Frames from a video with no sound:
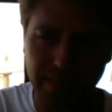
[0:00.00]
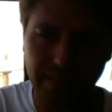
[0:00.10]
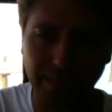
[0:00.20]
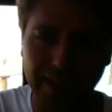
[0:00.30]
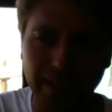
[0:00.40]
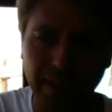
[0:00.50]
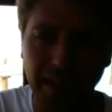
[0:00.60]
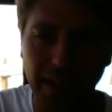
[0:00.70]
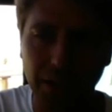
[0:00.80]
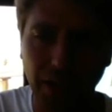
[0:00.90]
But,
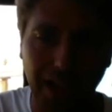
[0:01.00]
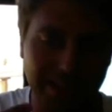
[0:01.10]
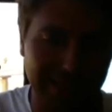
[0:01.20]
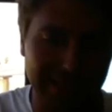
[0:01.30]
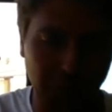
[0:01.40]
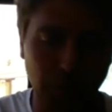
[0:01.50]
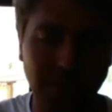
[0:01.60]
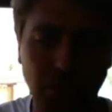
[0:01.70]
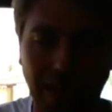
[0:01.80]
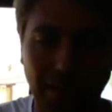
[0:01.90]
us as
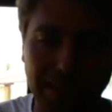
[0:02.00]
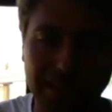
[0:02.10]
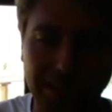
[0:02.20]
humans, we have these